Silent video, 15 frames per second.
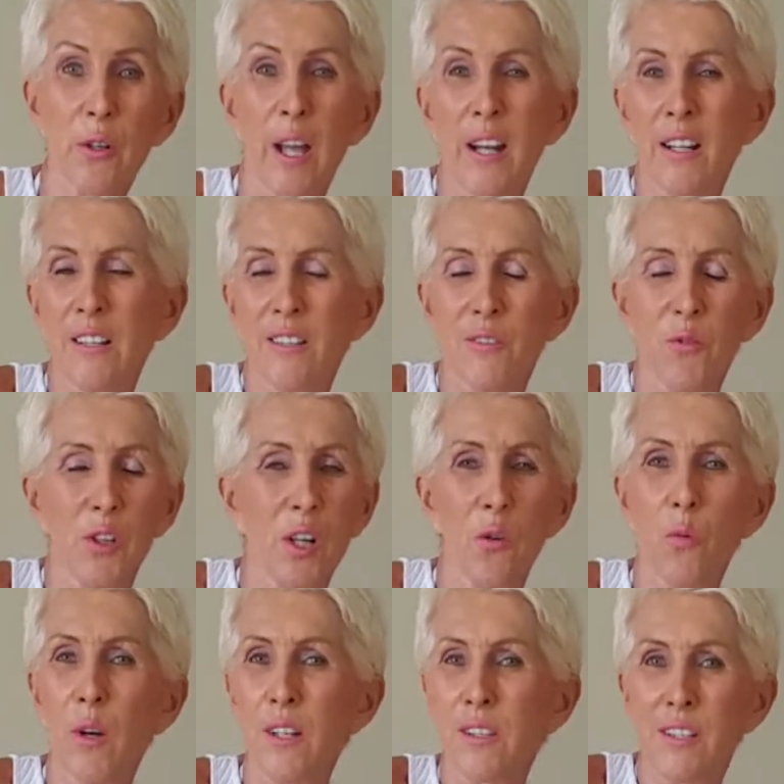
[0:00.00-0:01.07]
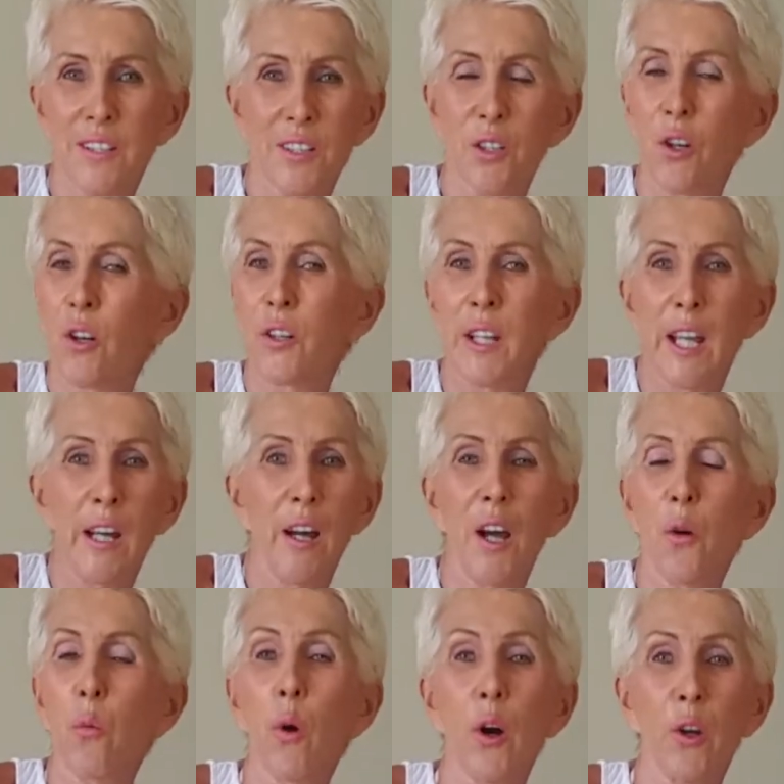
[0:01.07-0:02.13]
And once it's gone now,
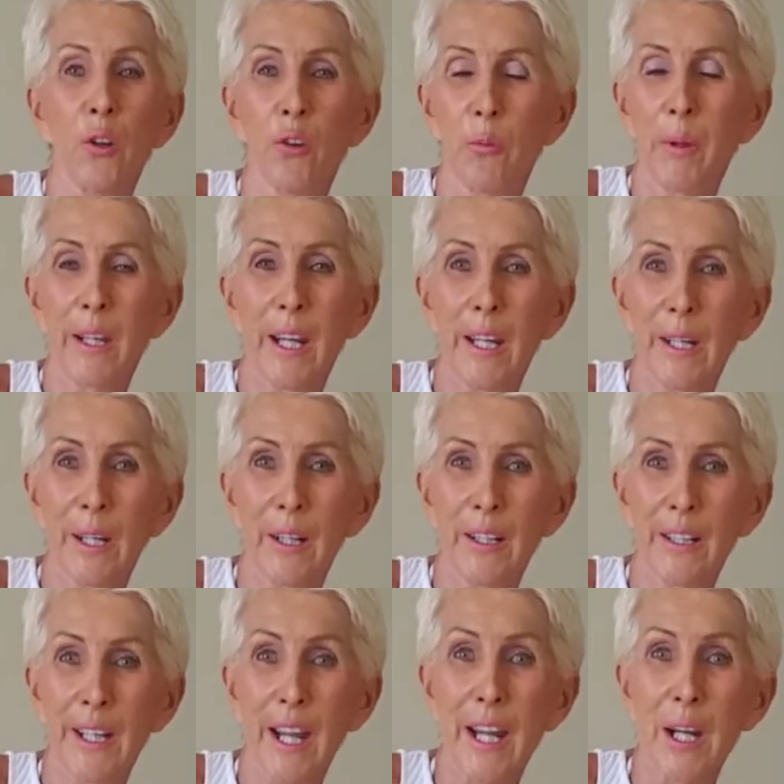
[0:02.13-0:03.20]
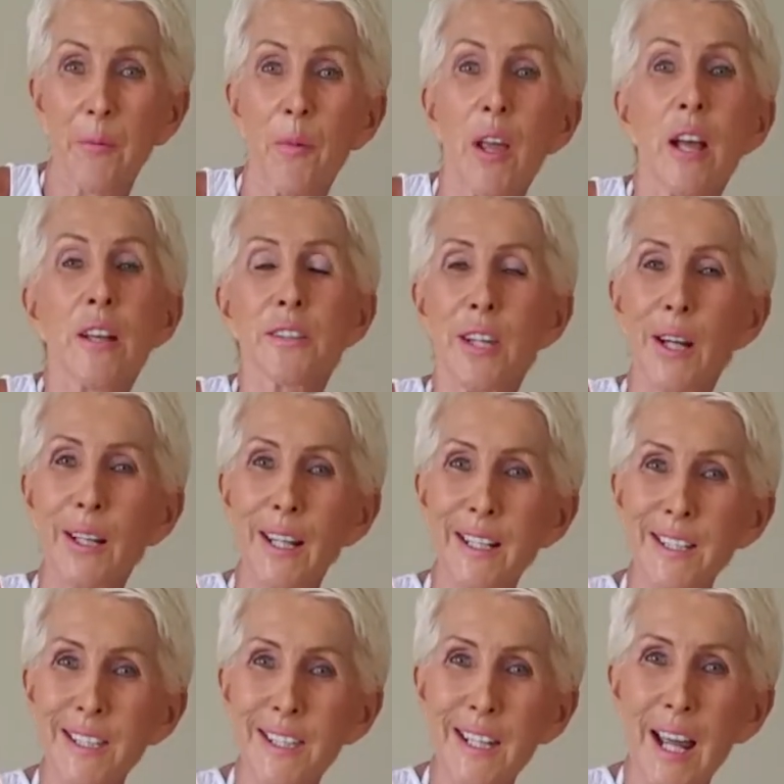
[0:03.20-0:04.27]
I won't be getting it again. So
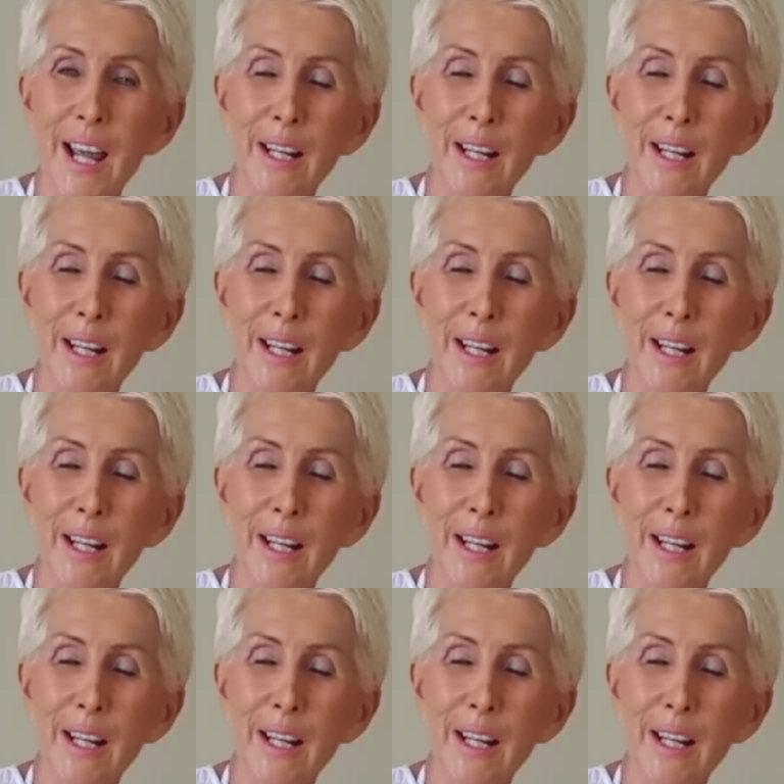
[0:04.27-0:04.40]
let's